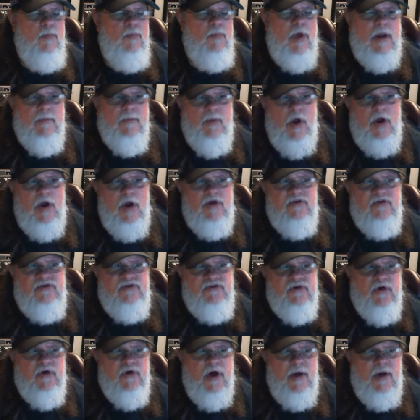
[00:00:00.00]
Brandon
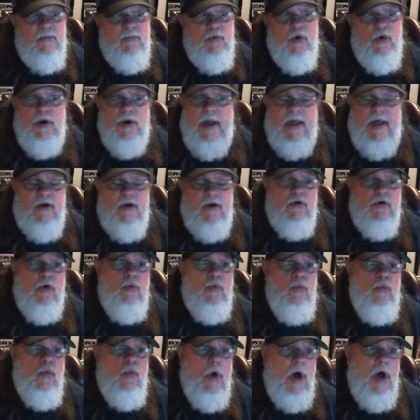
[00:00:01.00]
Parker's still on board. I don't
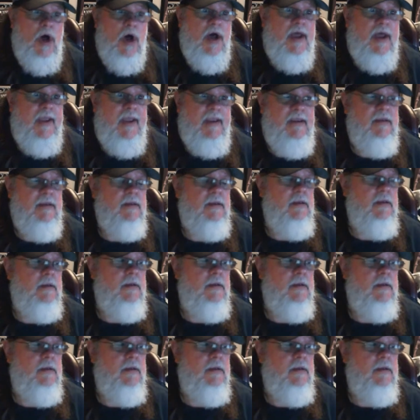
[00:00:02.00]
know why.